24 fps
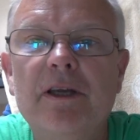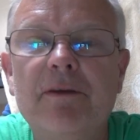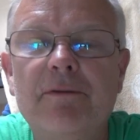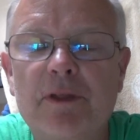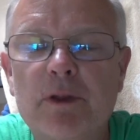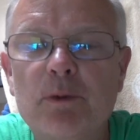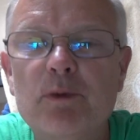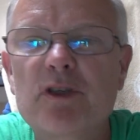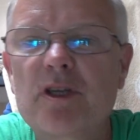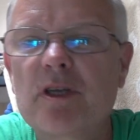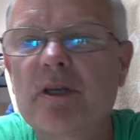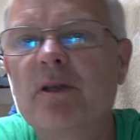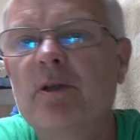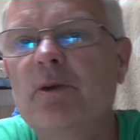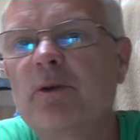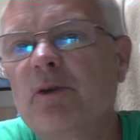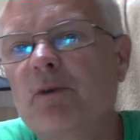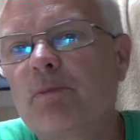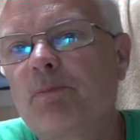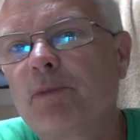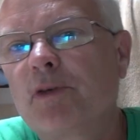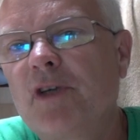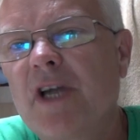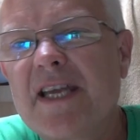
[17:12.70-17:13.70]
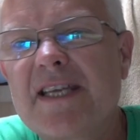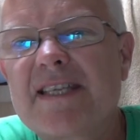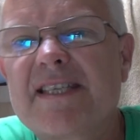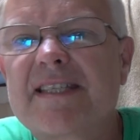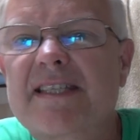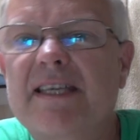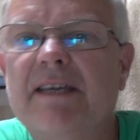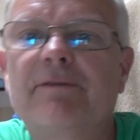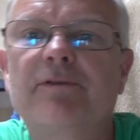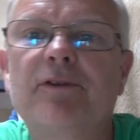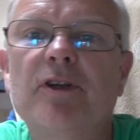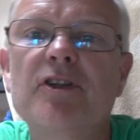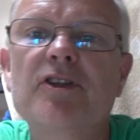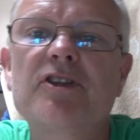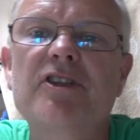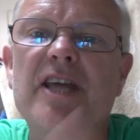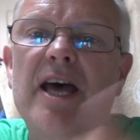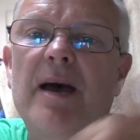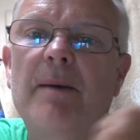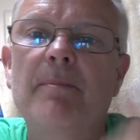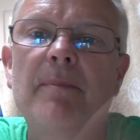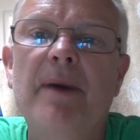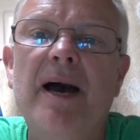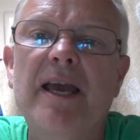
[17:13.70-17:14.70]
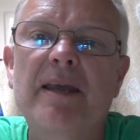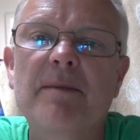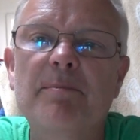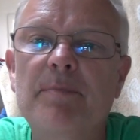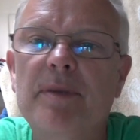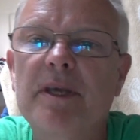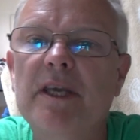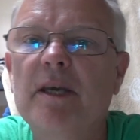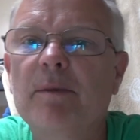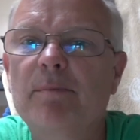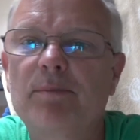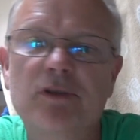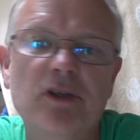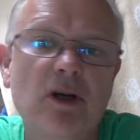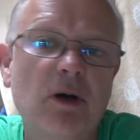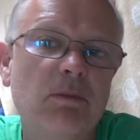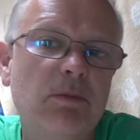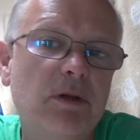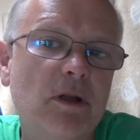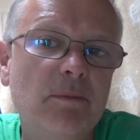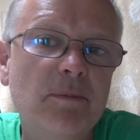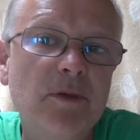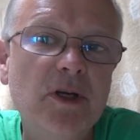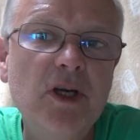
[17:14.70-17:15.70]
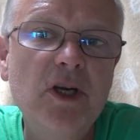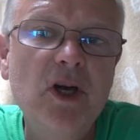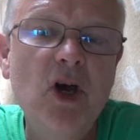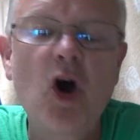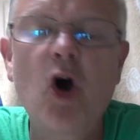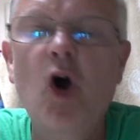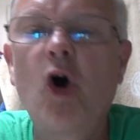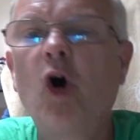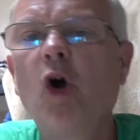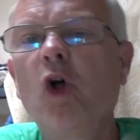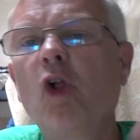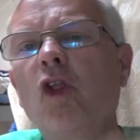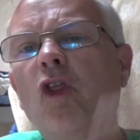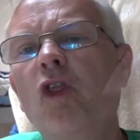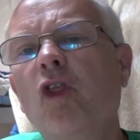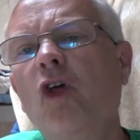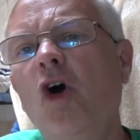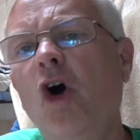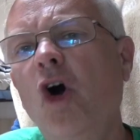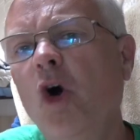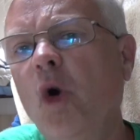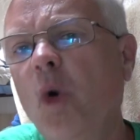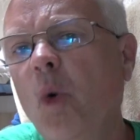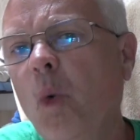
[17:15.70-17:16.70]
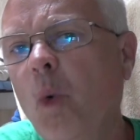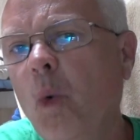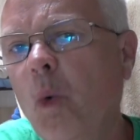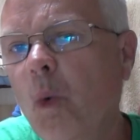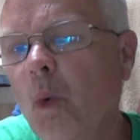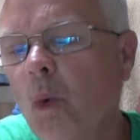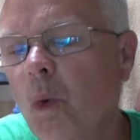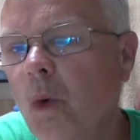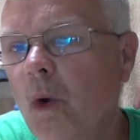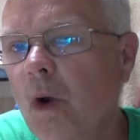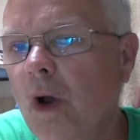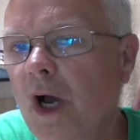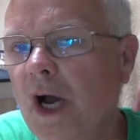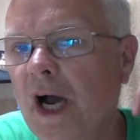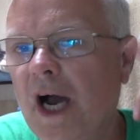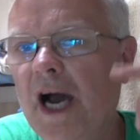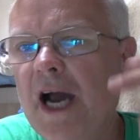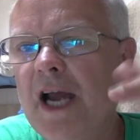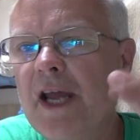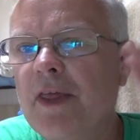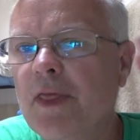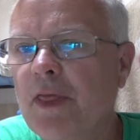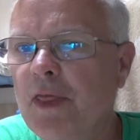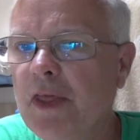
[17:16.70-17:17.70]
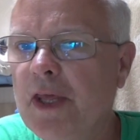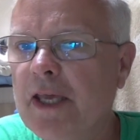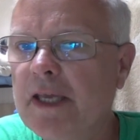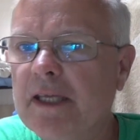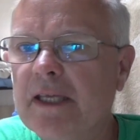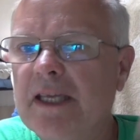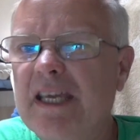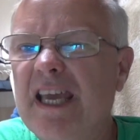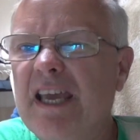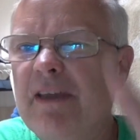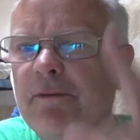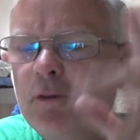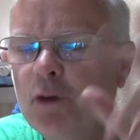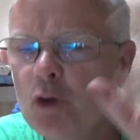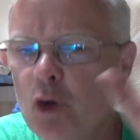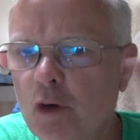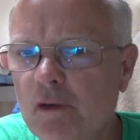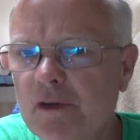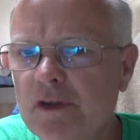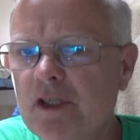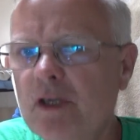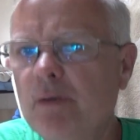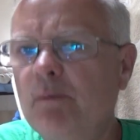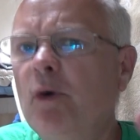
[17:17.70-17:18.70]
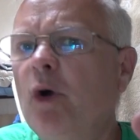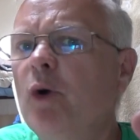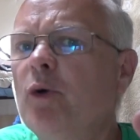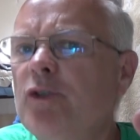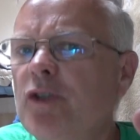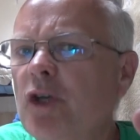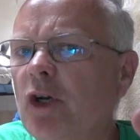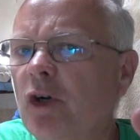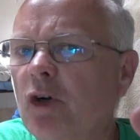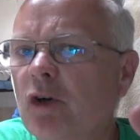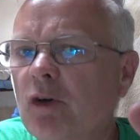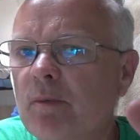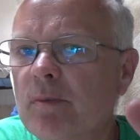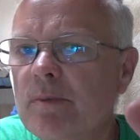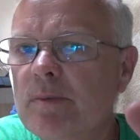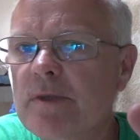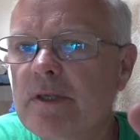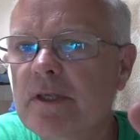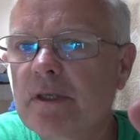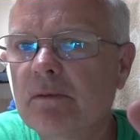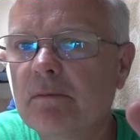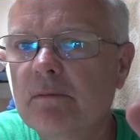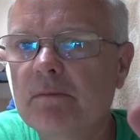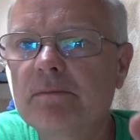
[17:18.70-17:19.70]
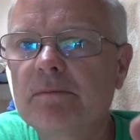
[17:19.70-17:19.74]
there was a price difference, that might be a problem. Although, I think if you're into motorhomes,